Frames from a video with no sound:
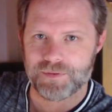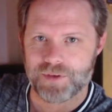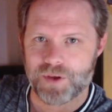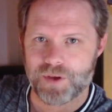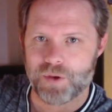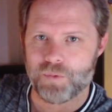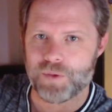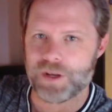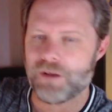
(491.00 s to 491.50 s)

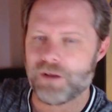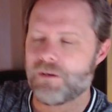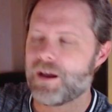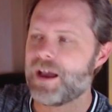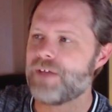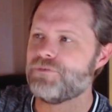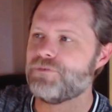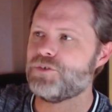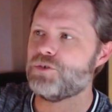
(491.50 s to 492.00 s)
We don't
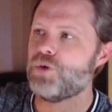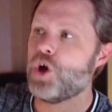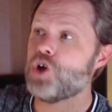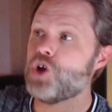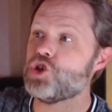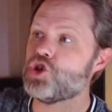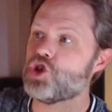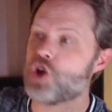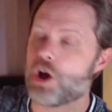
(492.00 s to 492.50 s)
have to
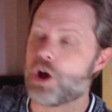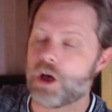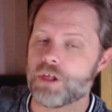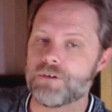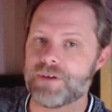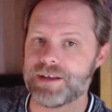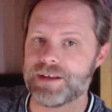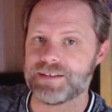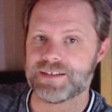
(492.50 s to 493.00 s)

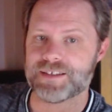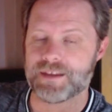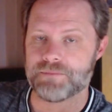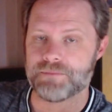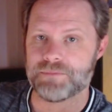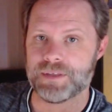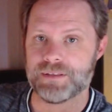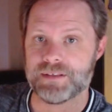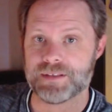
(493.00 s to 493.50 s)
tolerate
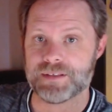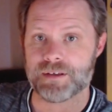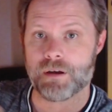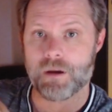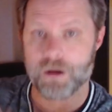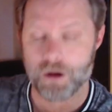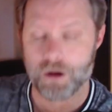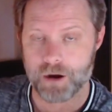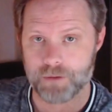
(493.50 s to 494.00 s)
something that's
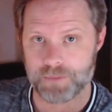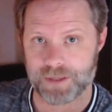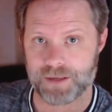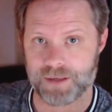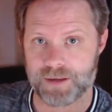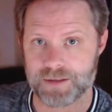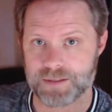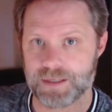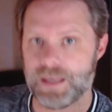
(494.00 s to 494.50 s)
harming
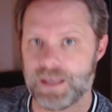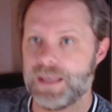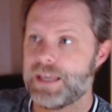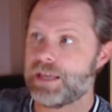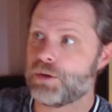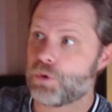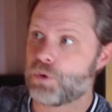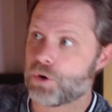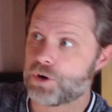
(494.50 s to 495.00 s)
us
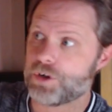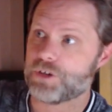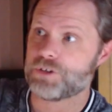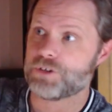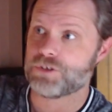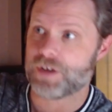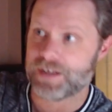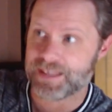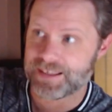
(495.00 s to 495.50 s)
in order to
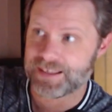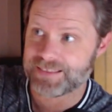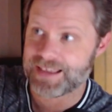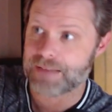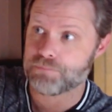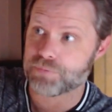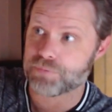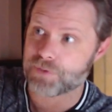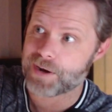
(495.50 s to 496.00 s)
try to get
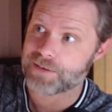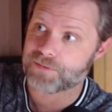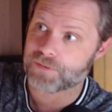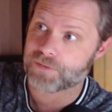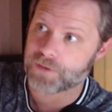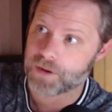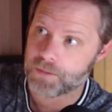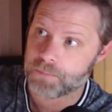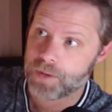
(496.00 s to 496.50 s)
that
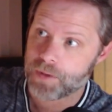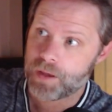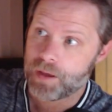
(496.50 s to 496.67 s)
breadcrumb